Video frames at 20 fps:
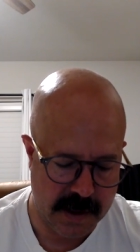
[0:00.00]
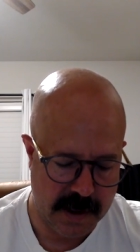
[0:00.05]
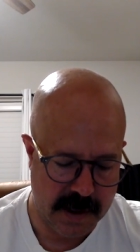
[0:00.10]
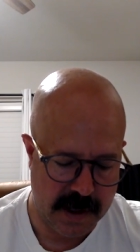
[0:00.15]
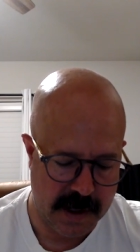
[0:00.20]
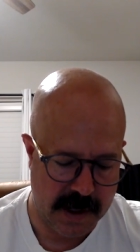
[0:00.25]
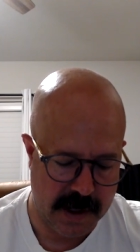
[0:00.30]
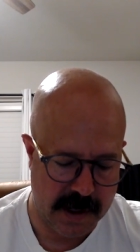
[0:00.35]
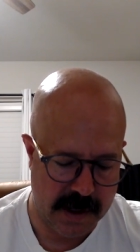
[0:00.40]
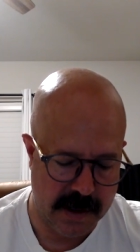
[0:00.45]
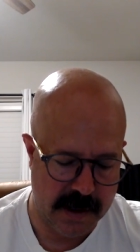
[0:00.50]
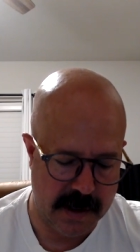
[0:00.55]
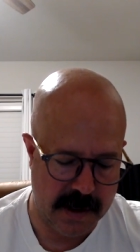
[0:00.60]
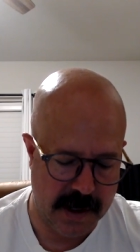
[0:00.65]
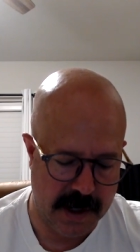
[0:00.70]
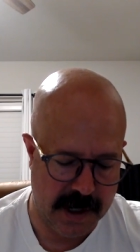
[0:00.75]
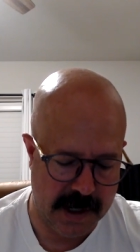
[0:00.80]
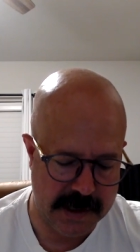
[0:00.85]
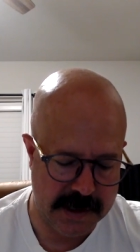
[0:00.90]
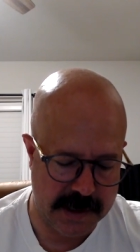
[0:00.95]
And
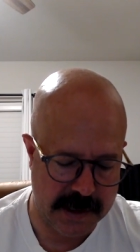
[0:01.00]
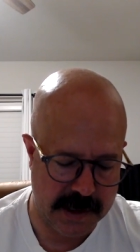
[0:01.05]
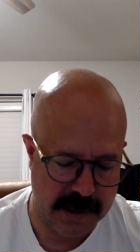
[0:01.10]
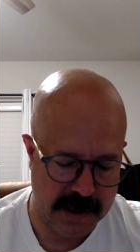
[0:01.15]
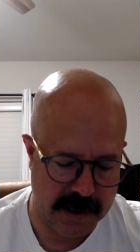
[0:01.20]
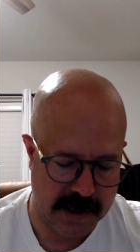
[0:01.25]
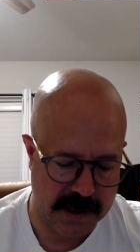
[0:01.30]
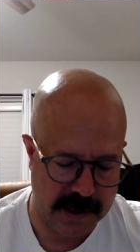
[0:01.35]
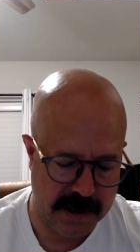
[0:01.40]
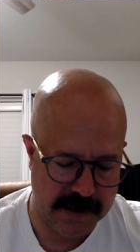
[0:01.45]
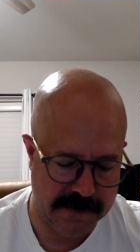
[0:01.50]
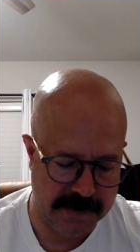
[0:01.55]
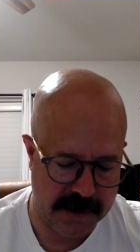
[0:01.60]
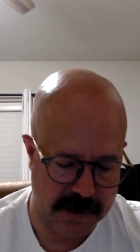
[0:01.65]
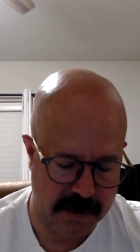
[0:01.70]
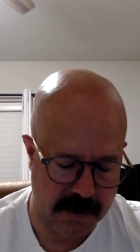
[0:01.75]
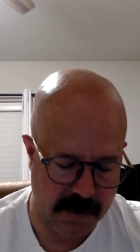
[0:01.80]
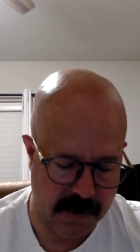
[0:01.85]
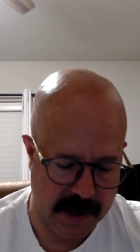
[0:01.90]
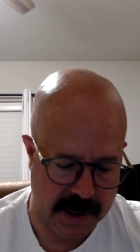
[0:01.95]
has he not given
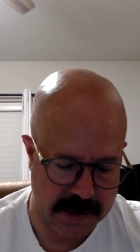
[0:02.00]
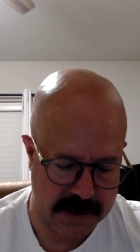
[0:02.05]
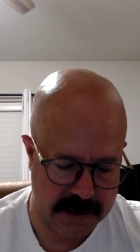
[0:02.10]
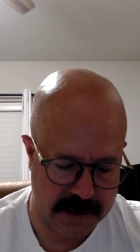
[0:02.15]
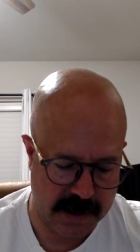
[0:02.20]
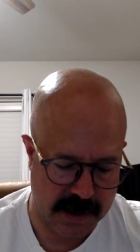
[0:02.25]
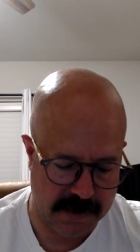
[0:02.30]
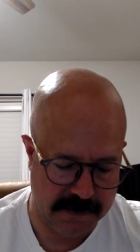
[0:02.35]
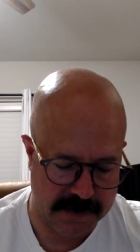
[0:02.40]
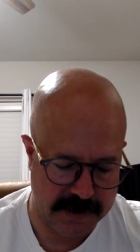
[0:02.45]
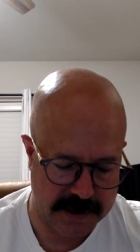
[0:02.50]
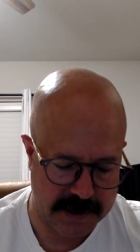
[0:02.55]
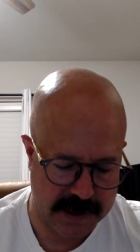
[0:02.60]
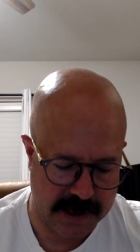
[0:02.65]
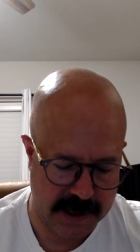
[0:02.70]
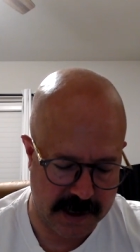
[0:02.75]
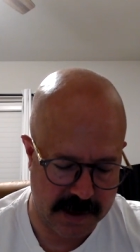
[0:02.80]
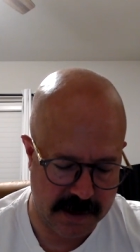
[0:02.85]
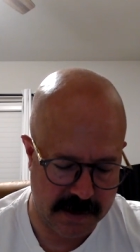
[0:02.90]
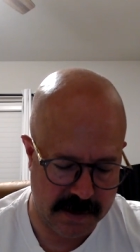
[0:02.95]
you rest on every
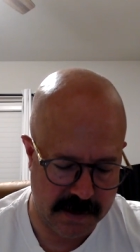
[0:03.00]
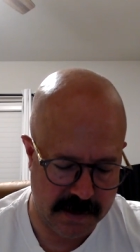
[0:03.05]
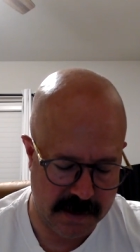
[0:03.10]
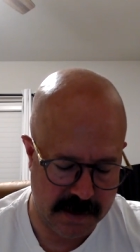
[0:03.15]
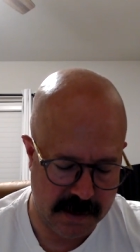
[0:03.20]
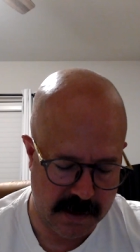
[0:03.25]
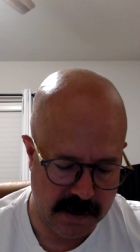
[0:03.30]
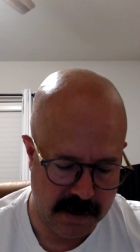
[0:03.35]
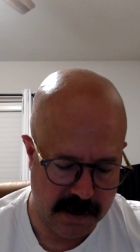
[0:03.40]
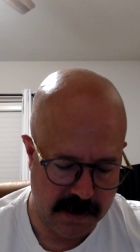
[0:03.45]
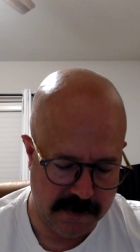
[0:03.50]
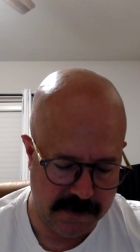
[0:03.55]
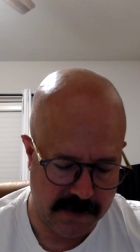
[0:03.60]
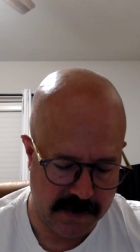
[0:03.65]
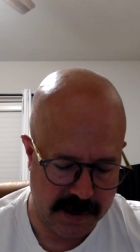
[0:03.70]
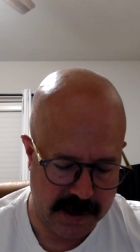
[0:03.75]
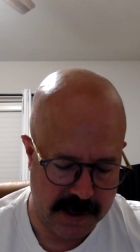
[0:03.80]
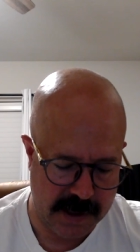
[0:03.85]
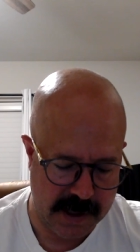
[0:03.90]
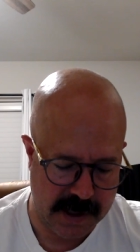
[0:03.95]
side? For
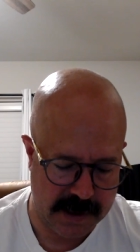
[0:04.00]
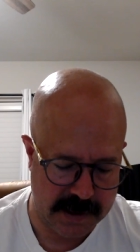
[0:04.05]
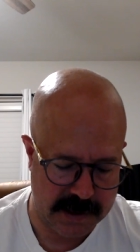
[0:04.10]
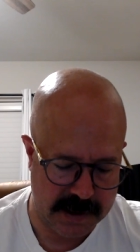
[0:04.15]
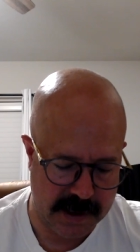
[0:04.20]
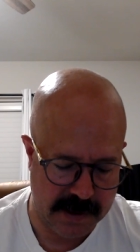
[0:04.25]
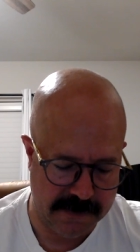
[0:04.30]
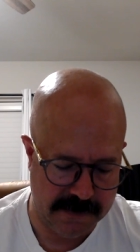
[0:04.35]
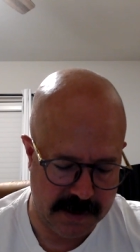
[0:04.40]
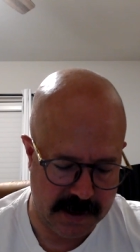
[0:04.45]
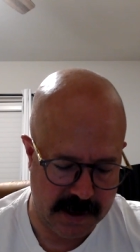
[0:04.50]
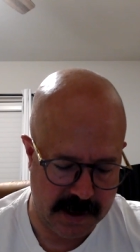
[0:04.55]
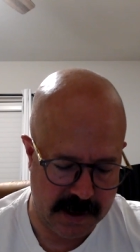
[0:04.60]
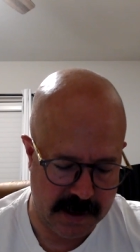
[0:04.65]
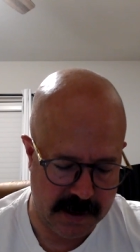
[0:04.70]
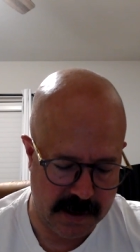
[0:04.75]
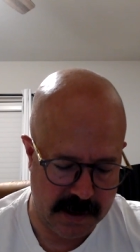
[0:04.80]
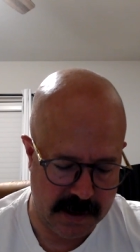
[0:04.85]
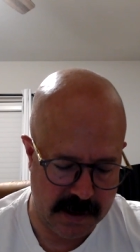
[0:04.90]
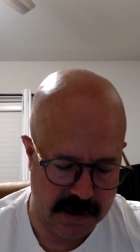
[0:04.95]
he has given
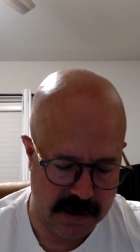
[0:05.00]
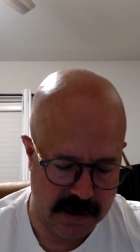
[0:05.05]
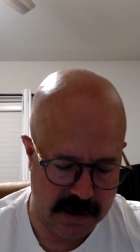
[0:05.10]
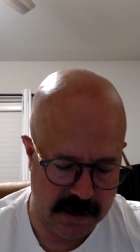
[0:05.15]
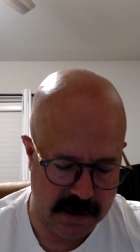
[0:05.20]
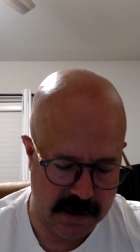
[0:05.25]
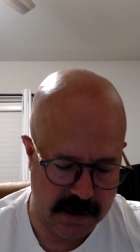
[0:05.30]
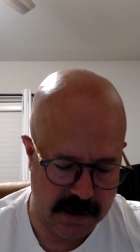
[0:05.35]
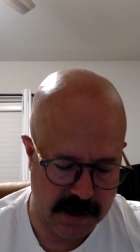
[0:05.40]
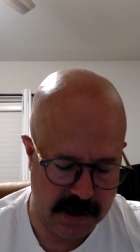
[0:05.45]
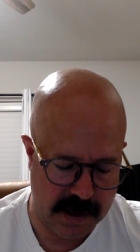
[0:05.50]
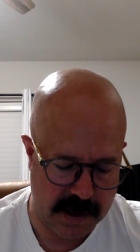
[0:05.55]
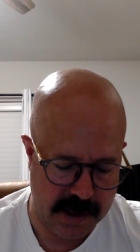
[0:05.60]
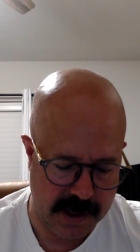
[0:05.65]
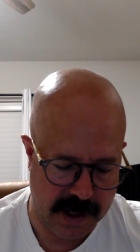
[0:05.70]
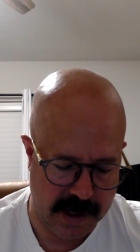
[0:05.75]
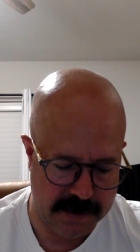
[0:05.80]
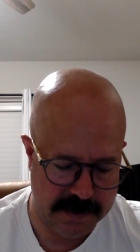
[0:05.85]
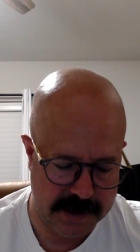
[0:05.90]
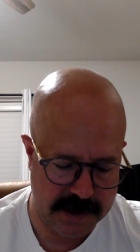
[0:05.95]
in the
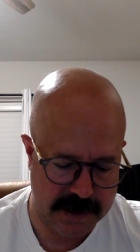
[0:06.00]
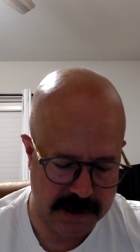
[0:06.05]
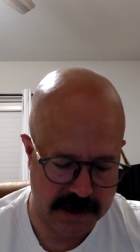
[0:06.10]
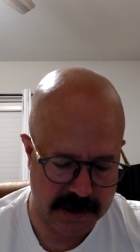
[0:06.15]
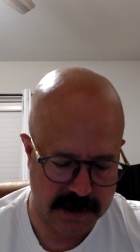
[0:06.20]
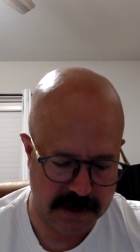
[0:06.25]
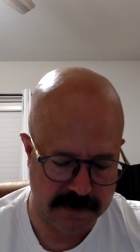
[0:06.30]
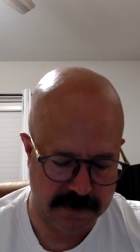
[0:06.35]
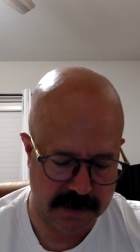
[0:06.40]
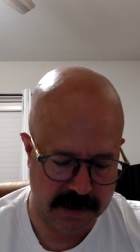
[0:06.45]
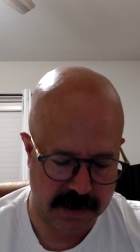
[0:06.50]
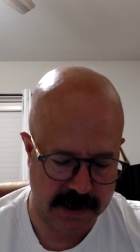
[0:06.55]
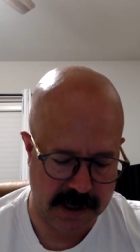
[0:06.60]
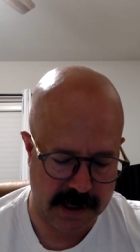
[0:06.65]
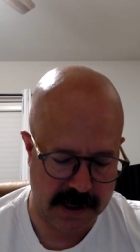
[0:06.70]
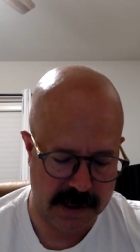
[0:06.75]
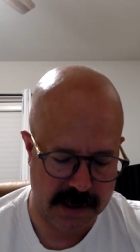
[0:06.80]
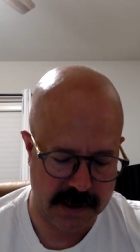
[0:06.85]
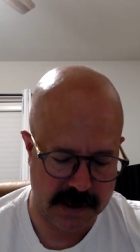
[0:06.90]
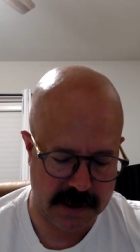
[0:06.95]
inhabitants of the
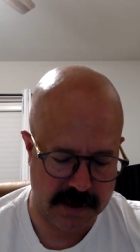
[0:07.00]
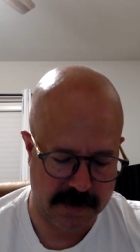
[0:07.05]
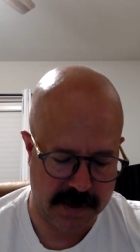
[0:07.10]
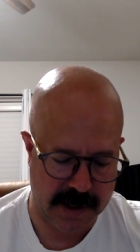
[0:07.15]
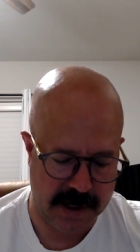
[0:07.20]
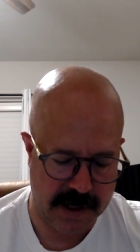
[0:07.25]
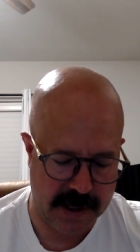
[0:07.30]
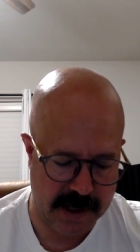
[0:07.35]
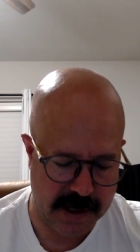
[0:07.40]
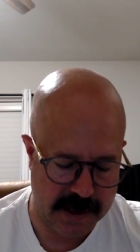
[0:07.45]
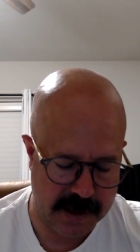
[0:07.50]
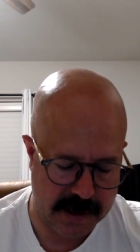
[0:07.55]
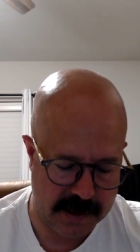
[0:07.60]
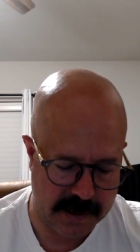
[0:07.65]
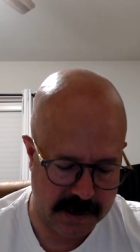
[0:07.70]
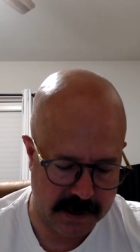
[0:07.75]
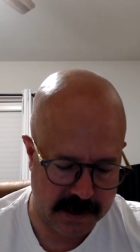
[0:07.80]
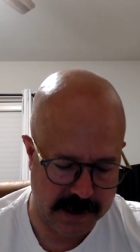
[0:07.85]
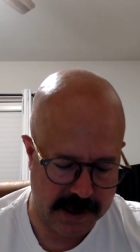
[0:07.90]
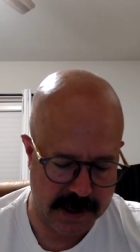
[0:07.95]
land into my hand, and the
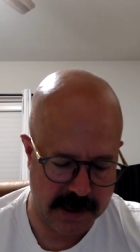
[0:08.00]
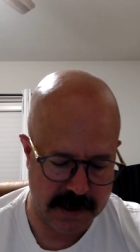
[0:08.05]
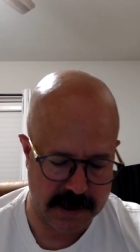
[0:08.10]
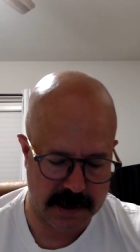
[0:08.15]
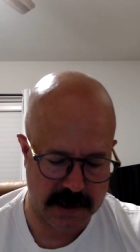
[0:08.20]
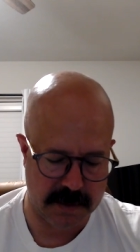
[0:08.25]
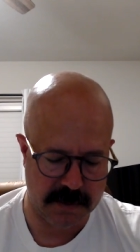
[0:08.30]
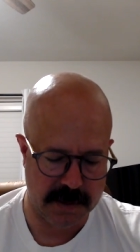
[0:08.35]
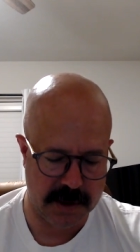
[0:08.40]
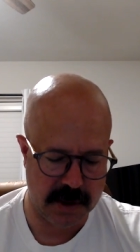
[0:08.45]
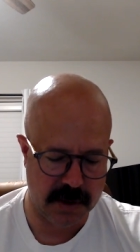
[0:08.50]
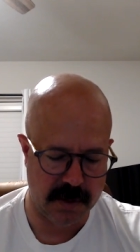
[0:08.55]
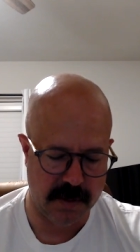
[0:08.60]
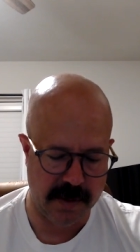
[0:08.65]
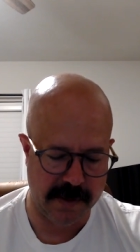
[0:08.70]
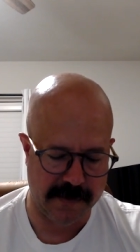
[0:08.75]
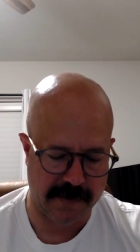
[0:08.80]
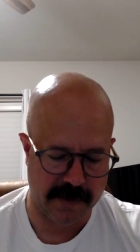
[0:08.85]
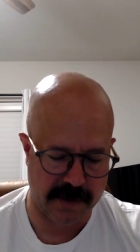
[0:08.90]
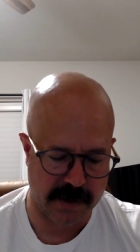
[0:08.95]
land is subdued
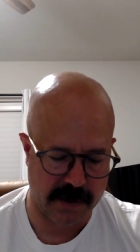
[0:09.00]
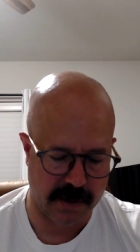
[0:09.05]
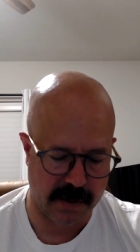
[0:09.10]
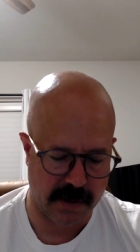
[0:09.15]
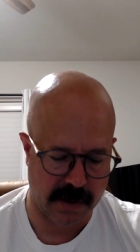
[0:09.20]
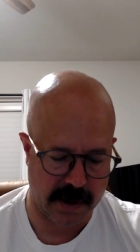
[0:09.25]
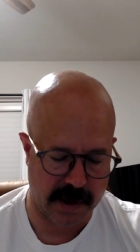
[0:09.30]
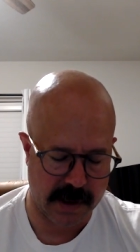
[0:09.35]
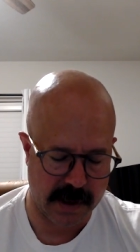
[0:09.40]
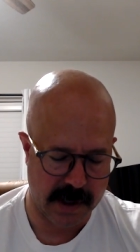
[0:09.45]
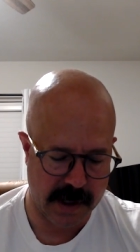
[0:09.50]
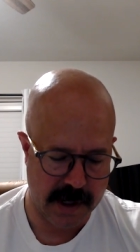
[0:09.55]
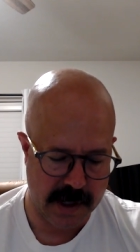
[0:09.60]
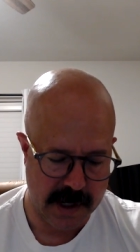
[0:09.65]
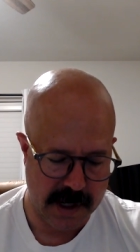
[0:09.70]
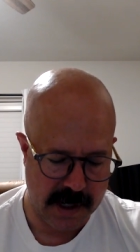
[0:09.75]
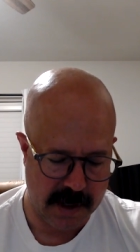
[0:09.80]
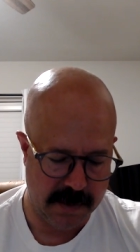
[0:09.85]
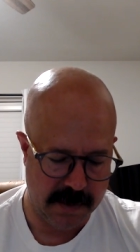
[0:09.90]
before the Lord and